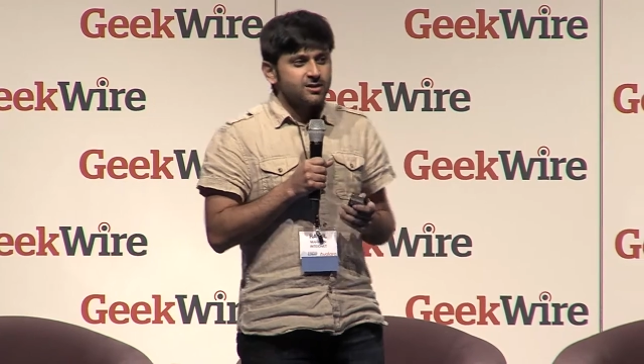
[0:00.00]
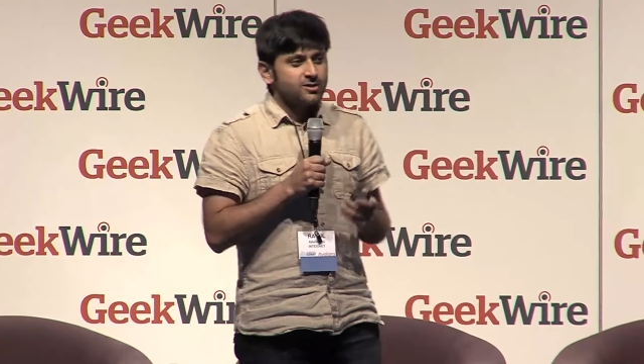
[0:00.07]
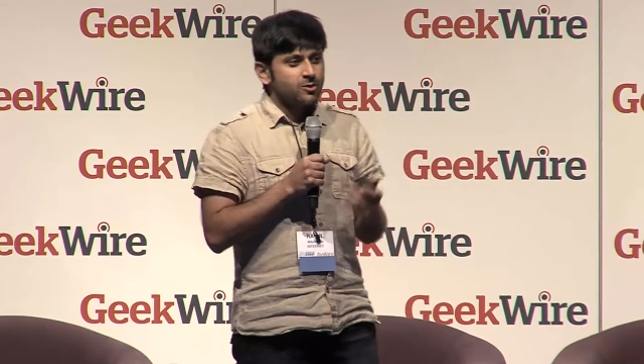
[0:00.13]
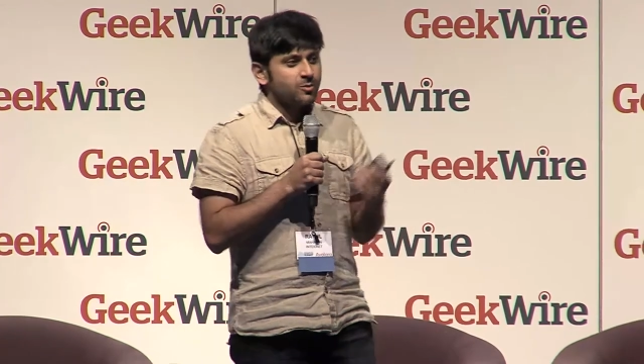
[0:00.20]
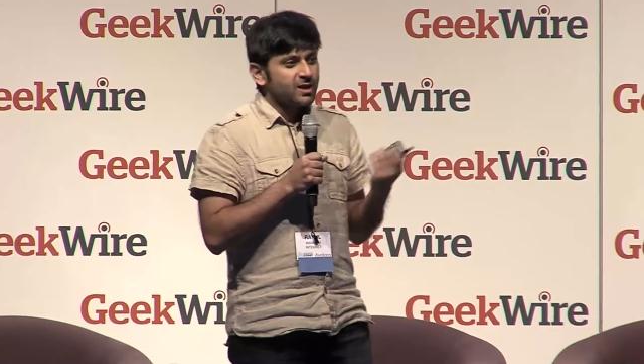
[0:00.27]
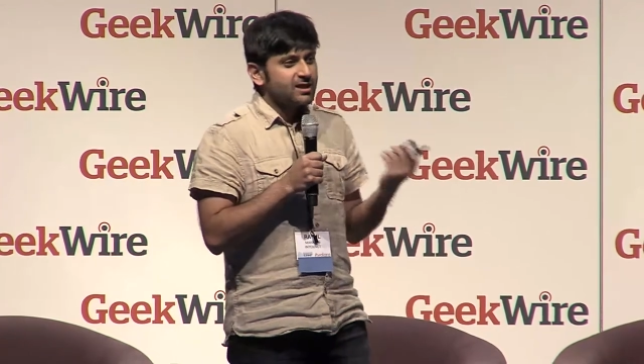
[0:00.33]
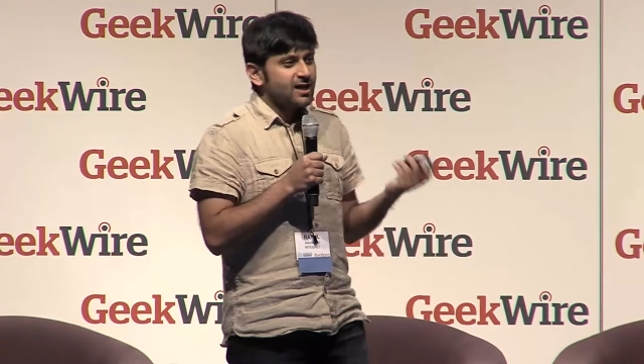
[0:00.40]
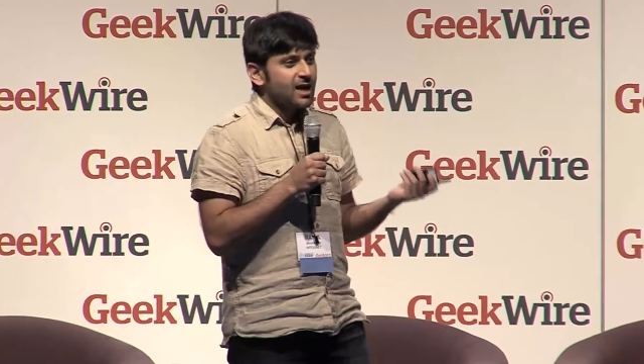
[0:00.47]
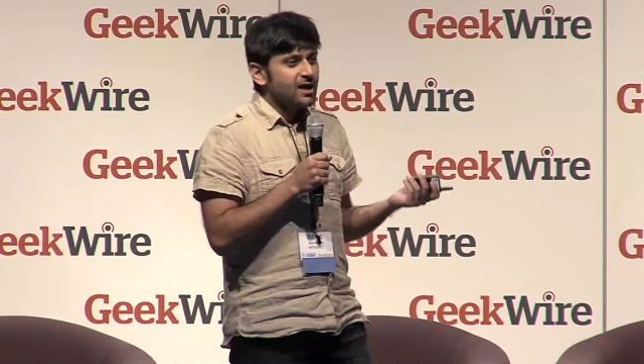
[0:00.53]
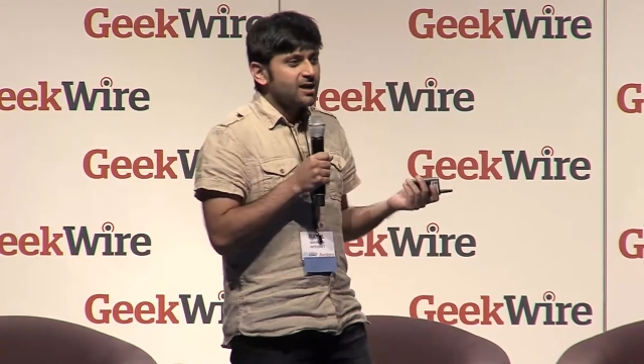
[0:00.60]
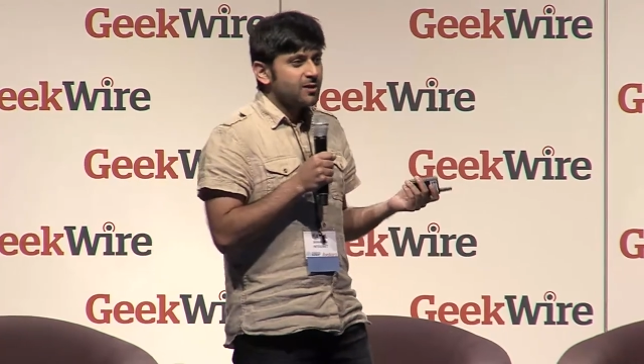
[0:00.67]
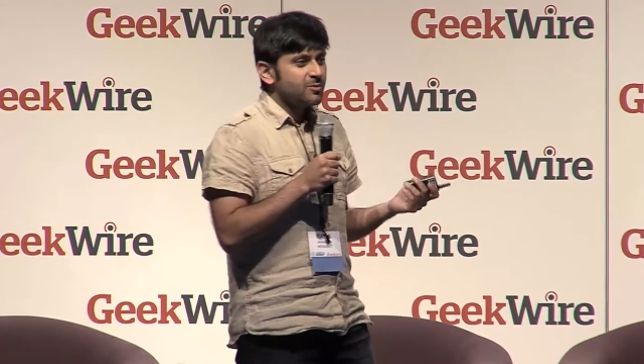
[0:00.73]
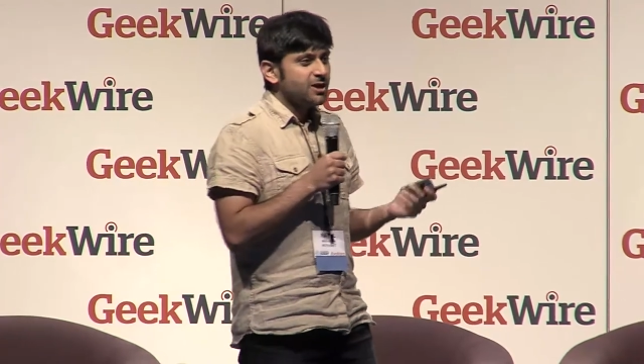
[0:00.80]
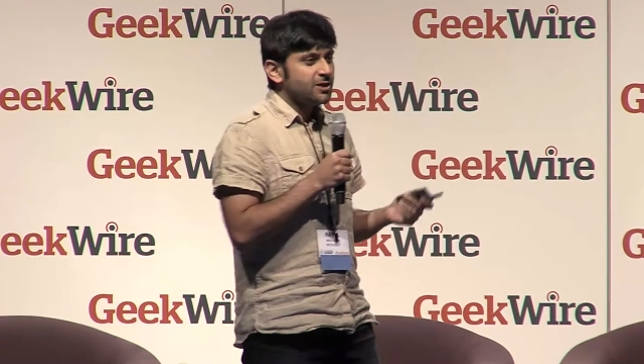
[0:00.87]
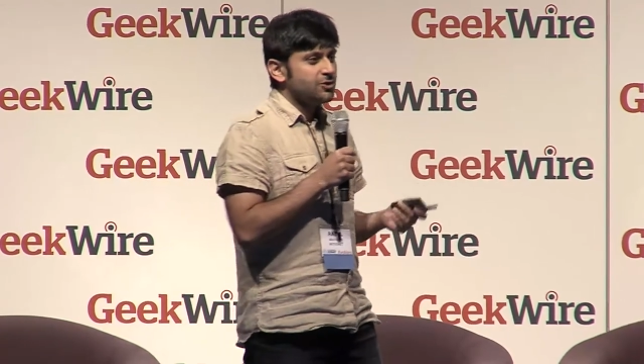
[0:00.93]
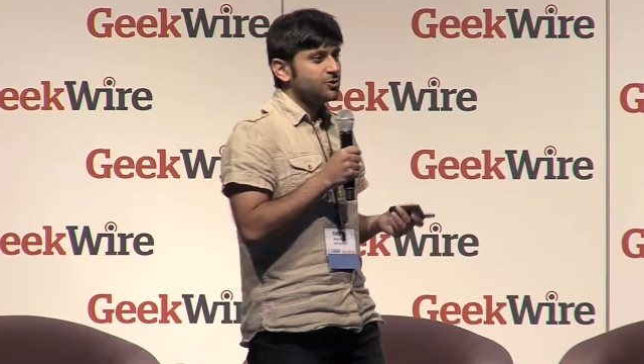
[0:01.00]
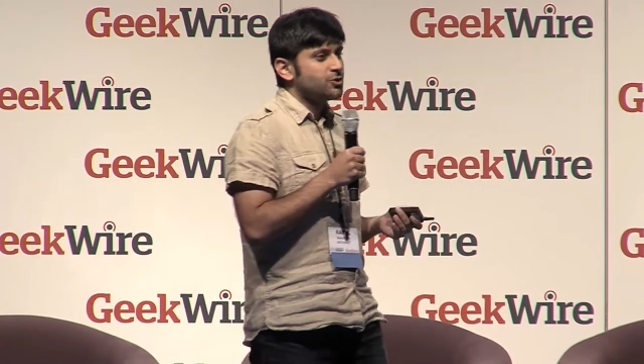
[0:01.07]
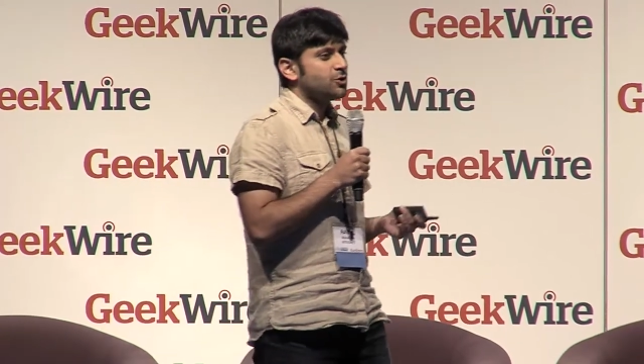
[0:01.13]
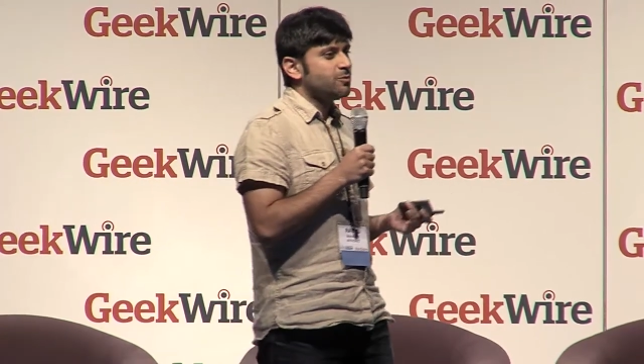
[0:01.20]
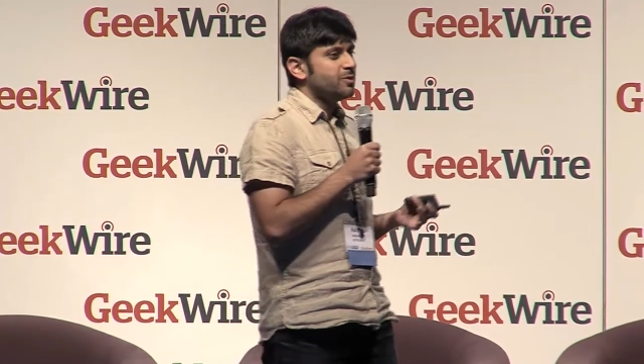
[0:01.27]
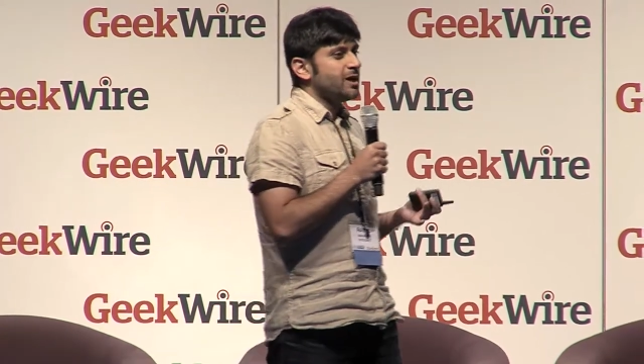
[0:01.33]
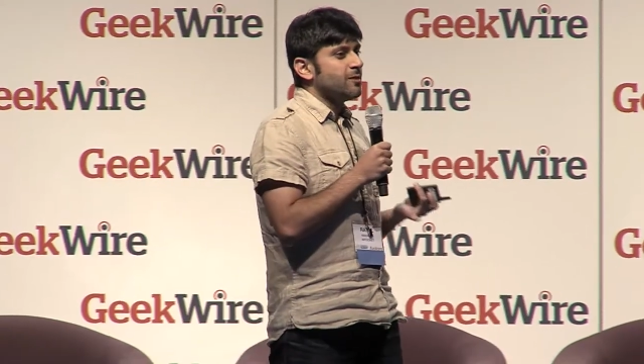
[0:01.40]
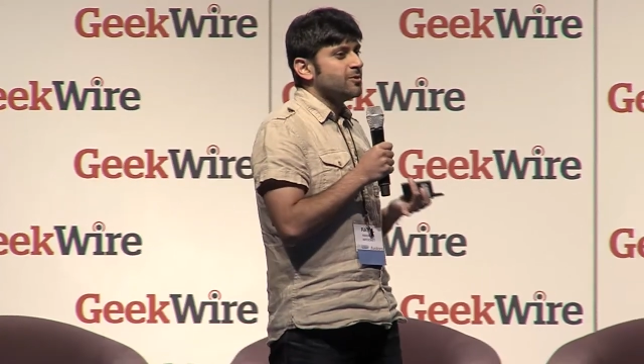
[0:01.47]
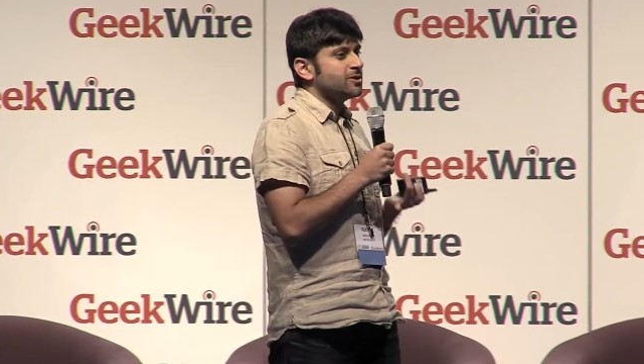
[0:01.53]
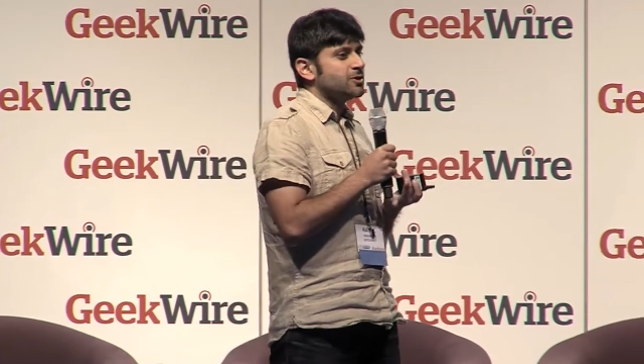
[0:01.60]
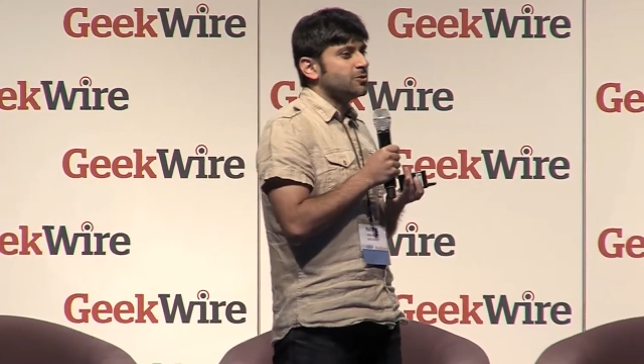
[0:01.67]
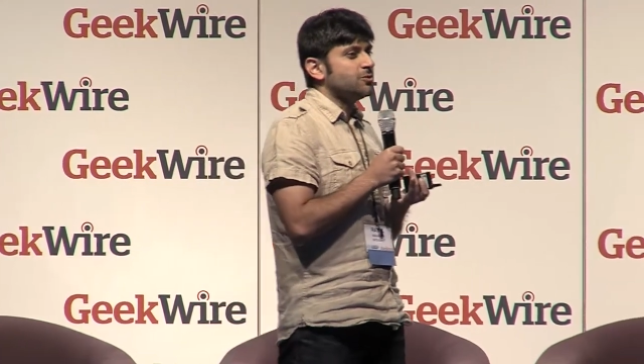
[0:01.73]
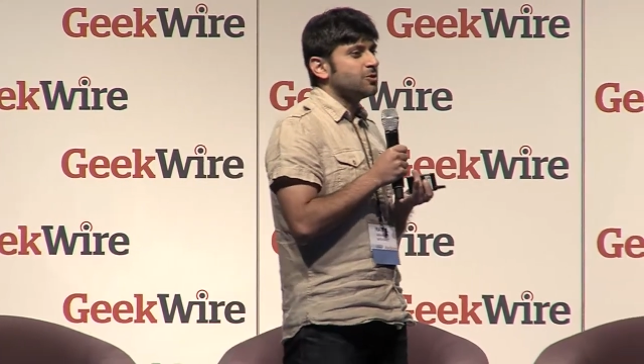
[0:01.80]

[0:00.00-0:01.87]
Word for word: So by that, I mean you should be able to